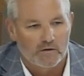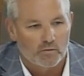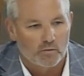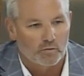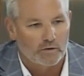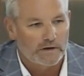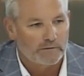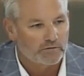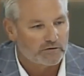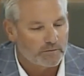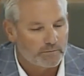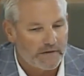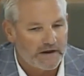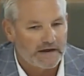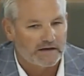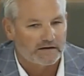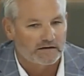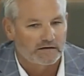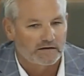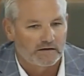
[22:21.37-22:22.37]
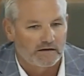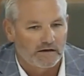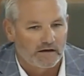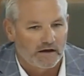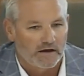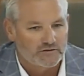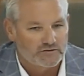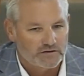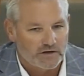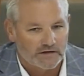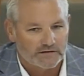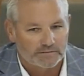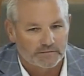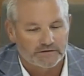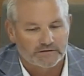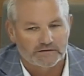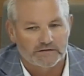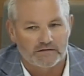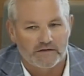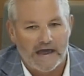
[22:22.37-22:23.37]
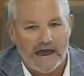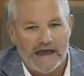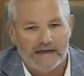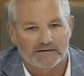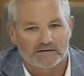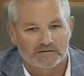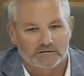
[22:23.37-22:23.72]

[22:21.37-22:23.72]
we're able to make adjustments to that.